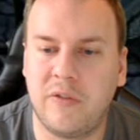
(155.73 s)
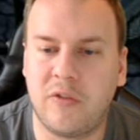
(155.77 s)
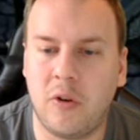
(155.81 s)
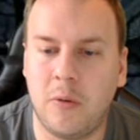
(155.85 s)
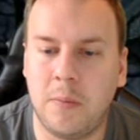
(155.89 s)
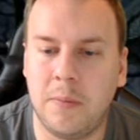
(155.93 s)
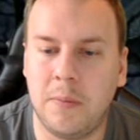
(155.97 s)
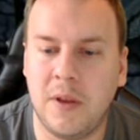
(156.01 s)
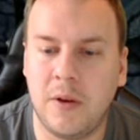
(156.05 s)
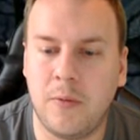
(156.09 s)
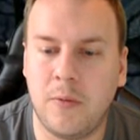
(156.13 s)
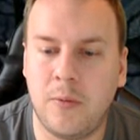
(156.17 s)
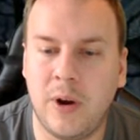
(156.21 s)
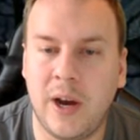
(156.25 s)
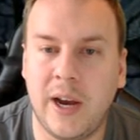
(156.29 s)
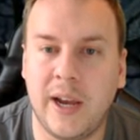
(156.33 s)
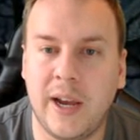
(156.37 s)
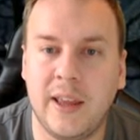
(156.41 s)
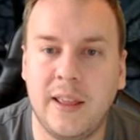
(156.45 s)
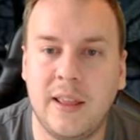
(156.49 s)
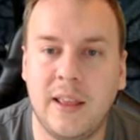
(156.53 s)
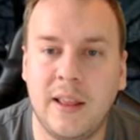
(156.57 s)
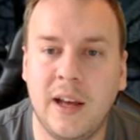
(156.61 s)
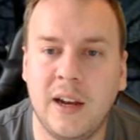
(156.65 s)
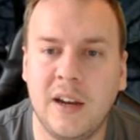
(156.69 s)
from the right,
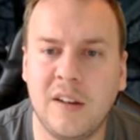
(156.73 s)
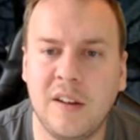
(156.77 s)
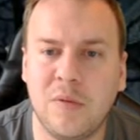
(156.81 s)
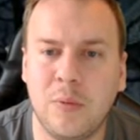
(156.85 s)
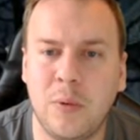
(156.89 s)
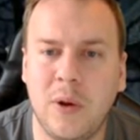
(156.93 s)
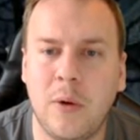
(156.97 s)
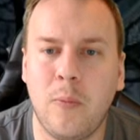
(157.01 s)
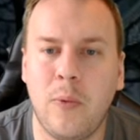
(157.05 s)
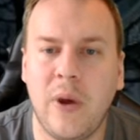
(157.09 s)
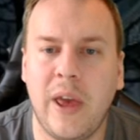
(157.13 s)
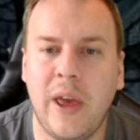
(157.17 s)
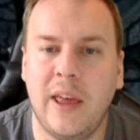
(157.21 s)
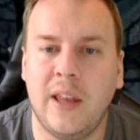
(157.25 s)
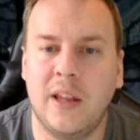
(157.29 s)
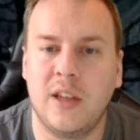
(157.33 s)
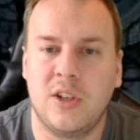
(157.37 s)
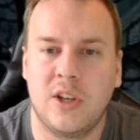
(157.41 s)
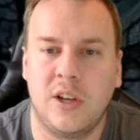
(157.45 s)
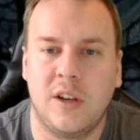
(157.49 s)
and that is with a wedge.